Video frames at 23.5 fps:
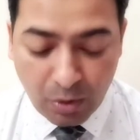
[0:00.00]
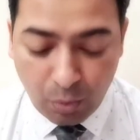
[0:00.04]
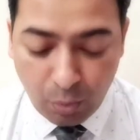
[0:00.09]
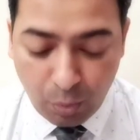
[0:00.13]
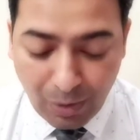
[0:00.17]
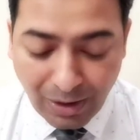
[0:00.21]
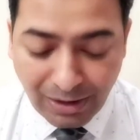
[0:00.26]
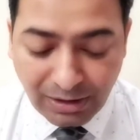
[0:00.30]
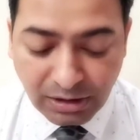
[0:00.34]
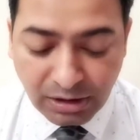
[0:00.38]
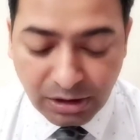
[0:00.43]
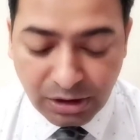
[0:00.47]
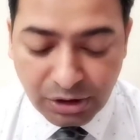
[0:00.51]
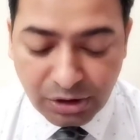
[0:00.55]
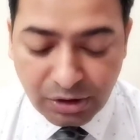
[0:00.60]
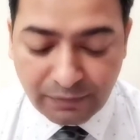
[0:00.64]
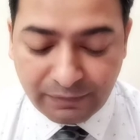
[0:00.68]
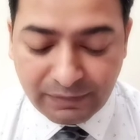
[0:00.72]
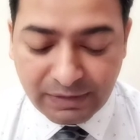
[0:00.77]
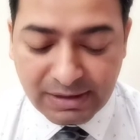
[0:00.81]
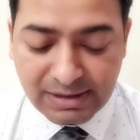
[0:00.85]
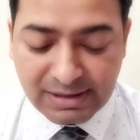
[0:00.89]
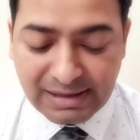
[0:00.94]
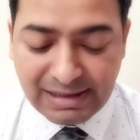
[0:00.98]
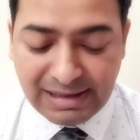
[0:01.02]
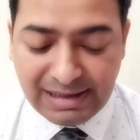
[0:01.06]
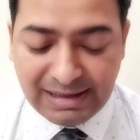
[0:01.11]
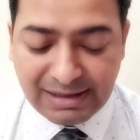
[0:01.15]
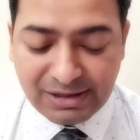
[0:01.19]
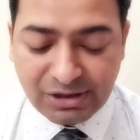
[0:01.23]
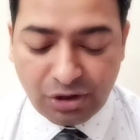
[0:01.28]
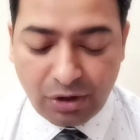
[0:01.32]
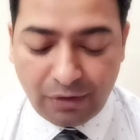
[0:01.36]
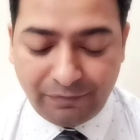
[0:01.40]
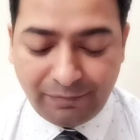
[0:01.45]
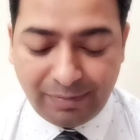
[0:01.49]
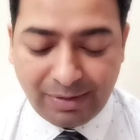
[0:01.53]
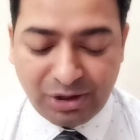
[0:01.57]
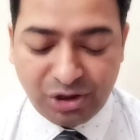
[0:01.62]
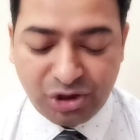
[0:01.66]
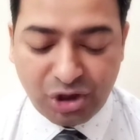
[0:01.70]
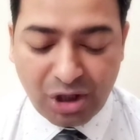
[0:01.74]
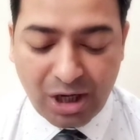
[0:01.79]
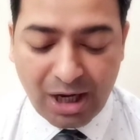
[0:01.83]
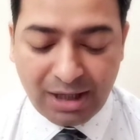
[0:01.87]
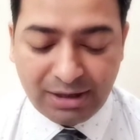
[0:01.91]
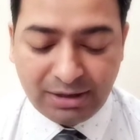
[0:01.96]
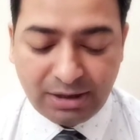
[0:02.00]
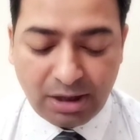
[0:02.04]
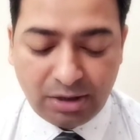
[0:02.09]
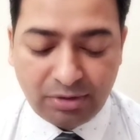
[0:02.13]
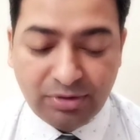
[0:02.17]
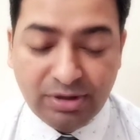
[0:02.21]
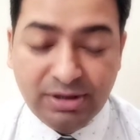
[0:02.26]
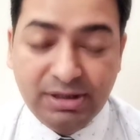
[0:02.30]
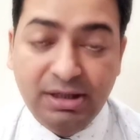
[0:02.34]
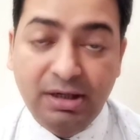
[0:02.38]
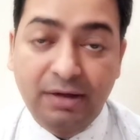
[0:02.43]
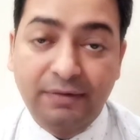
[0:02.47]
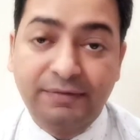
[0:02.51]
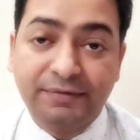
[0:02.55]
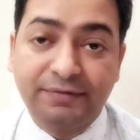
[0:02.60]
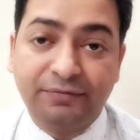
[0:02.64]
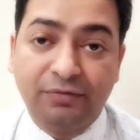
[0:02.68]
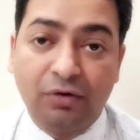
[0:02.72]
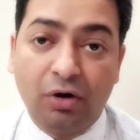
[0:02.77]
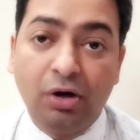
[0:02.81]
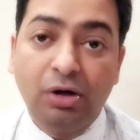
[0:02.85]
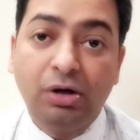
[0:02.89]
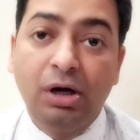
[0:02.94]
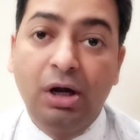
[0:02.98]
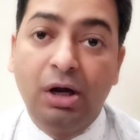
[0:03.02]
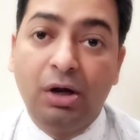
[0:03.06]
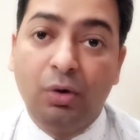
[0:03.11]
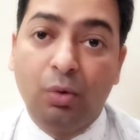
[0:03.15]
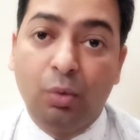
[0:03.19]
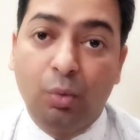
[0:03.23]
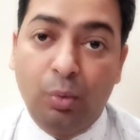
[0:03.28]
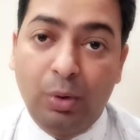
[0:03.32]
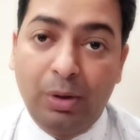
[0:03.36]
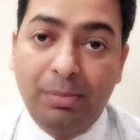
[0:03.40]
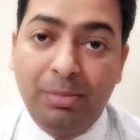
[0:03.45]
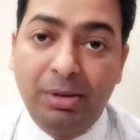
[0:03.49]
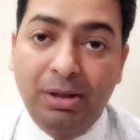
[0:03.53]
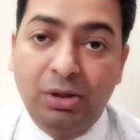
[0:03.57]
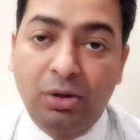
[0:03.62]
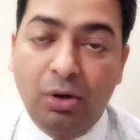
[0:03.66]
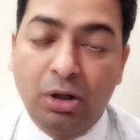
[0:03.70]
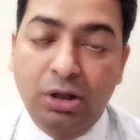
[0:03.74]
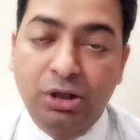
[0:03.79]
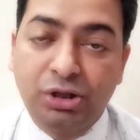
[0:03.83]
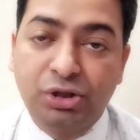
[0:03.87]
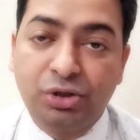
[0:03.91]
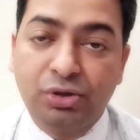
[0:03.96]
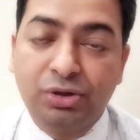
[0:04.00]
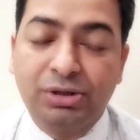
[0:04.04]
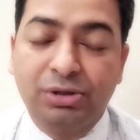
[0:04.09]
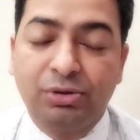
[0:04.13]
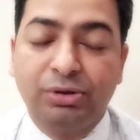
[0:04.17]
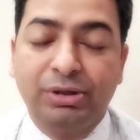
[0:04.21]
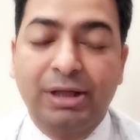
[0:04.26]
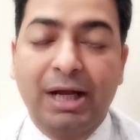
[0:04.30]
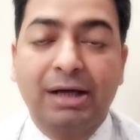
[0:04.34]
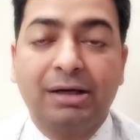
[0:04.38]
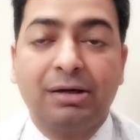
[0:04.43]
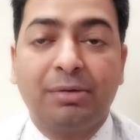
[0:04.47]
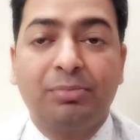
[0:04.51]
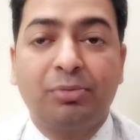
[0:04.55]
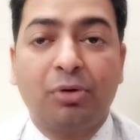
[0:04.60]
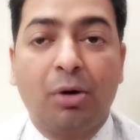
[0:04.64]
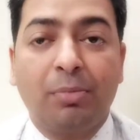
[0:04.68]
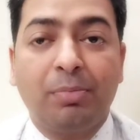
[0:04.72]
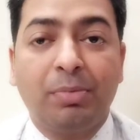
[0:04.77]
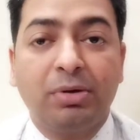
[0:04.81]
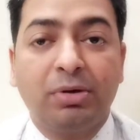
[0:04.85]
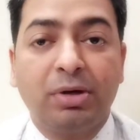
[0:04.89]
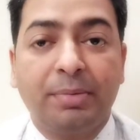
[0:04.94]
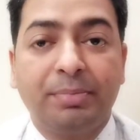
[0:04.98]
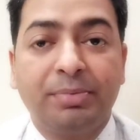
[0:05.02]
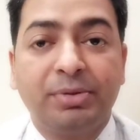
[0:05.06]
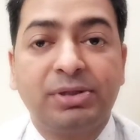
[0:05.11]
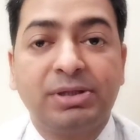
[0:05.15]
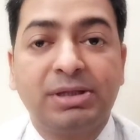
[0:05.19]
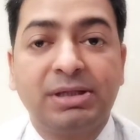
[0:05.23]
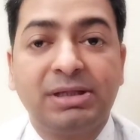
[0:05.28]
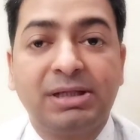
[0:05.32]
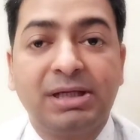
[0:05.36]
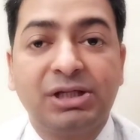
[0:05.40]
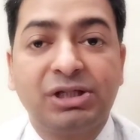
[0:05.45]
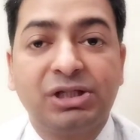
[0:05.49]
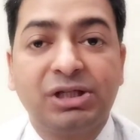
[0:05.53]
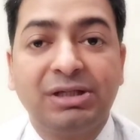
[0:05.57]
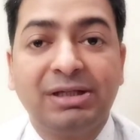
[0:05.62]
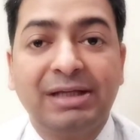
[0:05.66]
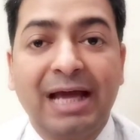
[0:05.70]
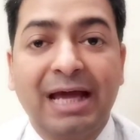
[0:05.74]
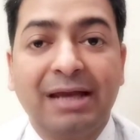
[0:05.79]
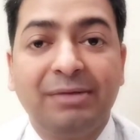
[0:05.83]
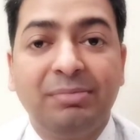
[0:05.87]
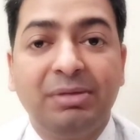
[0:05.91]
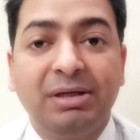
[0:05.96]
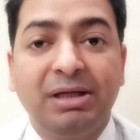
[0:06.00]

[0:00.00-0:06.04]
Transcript: 1/3 of the seats of panchayat are reserved for women also, so that a proper representation can